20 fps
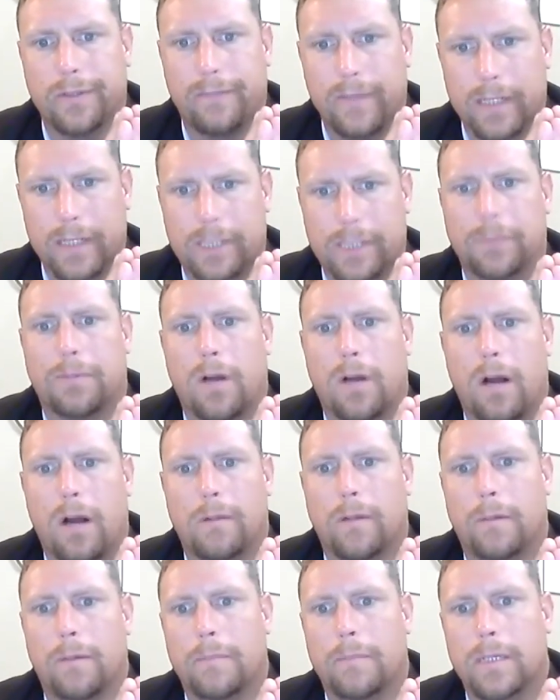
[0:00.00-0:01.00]
fix a
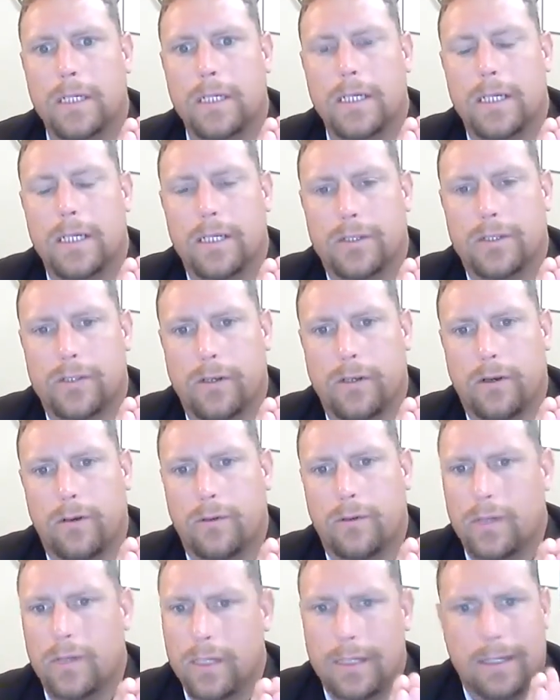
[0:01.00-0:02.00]
problem.
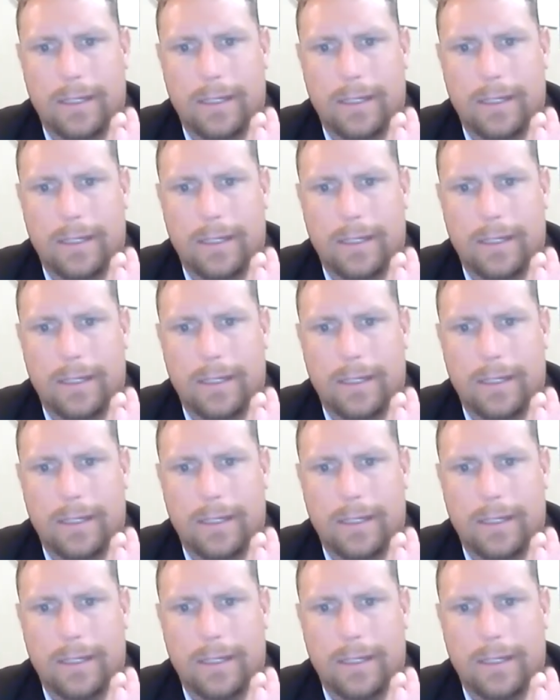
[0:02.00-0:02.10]
So,